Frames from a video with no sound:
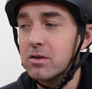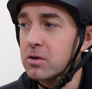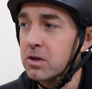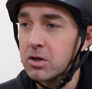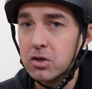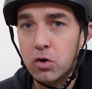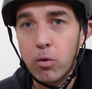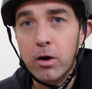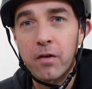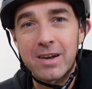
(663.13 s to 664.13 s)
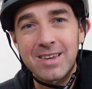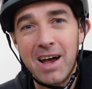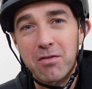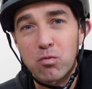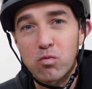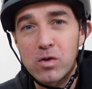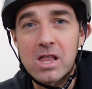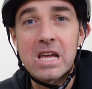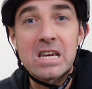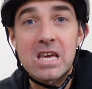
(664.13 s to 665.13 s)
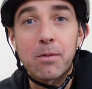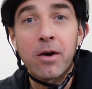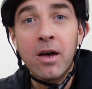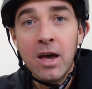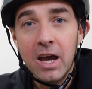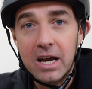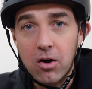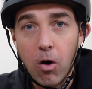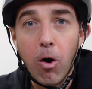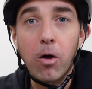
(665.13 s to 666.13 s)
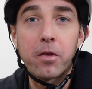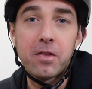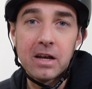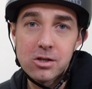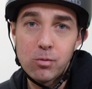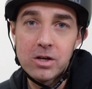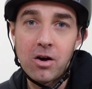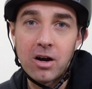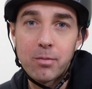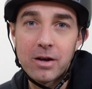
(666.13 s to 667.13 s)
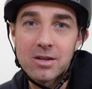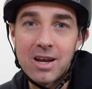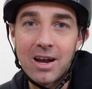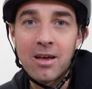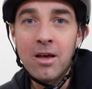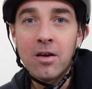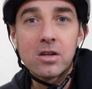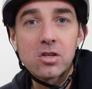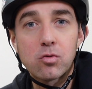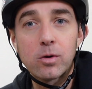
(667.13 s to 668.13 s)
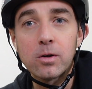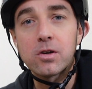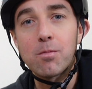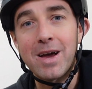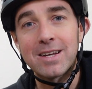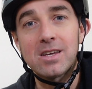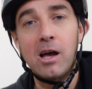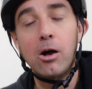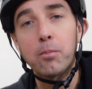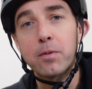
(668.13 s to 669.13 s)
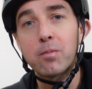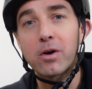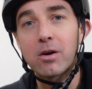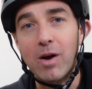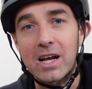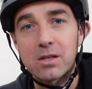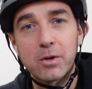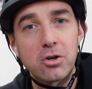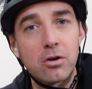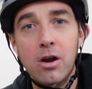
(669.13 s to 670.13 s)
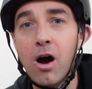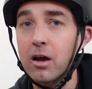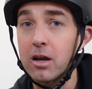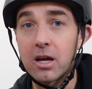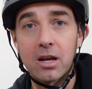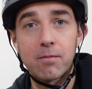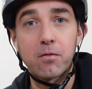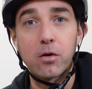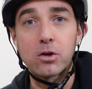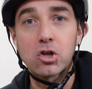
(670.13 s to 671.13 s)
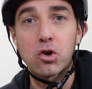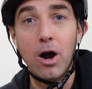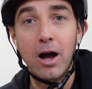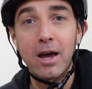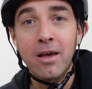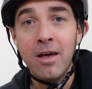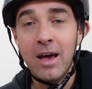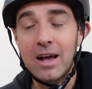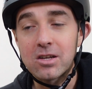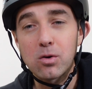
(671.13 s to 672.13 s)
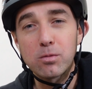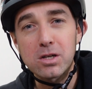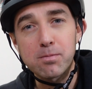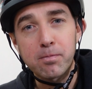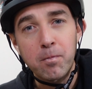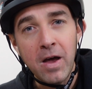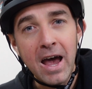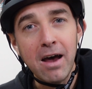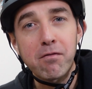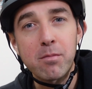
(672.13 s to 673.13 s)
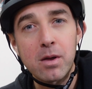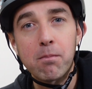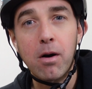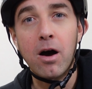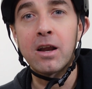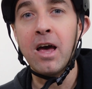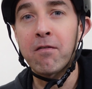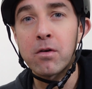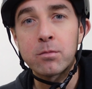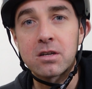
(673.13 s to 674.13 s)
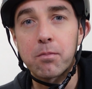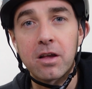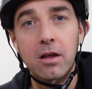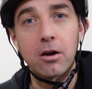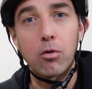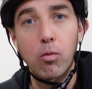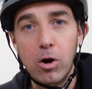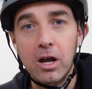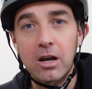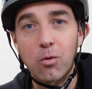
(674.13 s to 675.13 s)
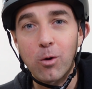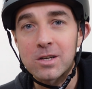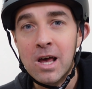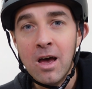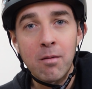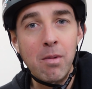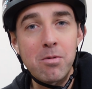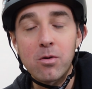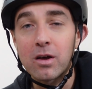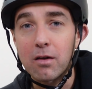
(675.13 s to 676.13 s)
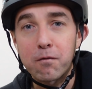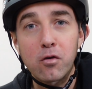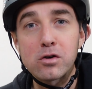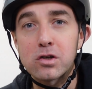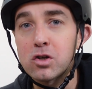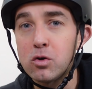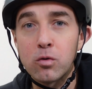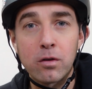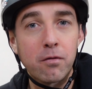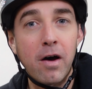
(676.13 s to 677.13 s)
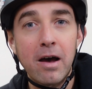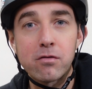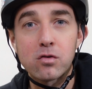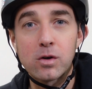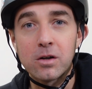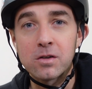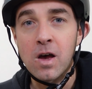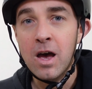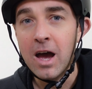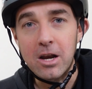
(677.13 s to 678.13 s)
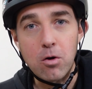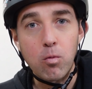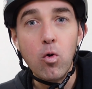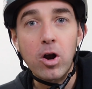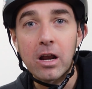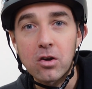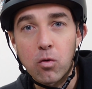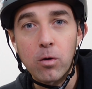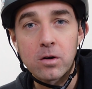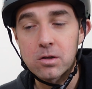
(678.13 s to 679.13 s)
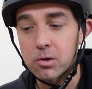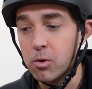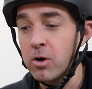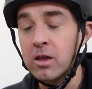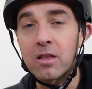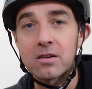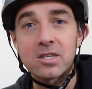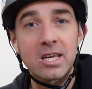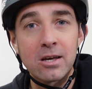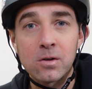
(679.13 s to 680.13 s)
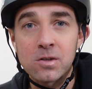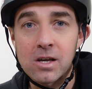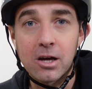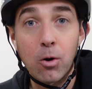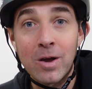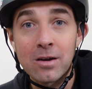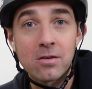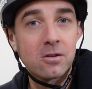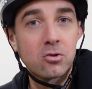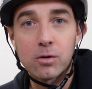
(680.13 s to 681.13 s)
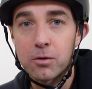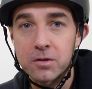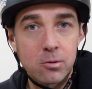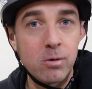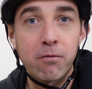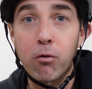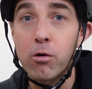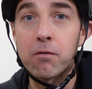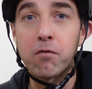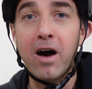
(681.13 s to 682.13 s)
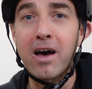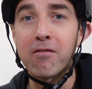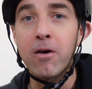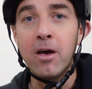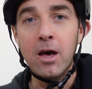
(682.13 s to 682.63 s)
There's a tutorial that dives really deep into all the things that we talked about today. These drills are meant to help you progress, but you're not going to get them first try. And so just have them in mind, have them something that you're working towards. Maybe you get the first 2 of the 5 drills and you're working towards learning the skills that go into drills 3, 4, and 5.